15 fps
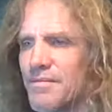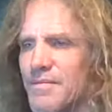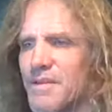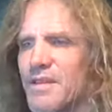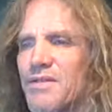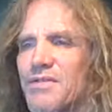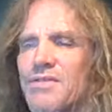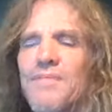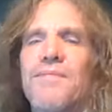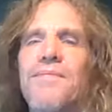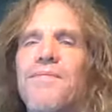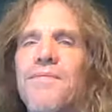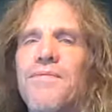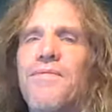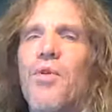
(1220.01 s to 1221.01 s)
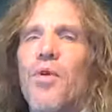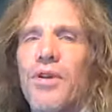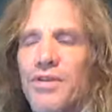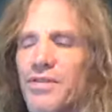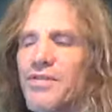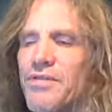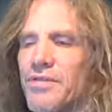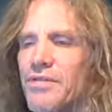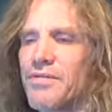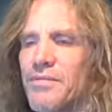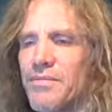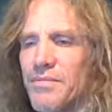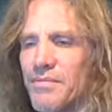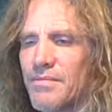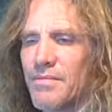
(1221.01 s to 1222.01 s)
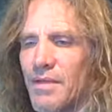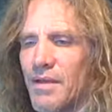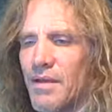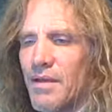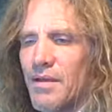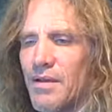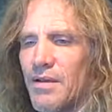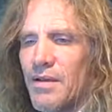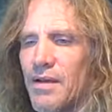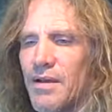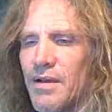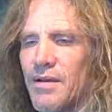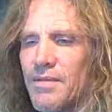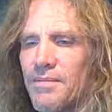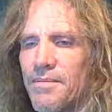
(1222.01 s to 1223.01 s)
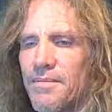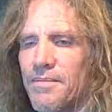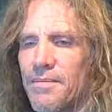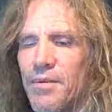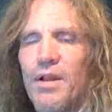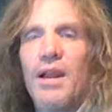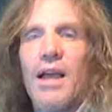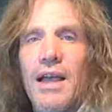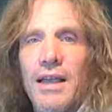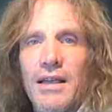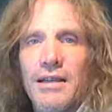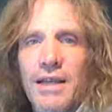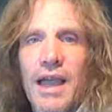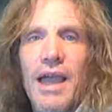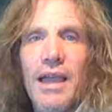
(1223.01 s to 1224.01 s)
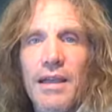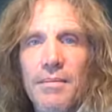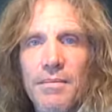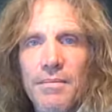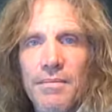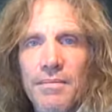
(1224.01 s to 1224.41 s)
this forced um, play game,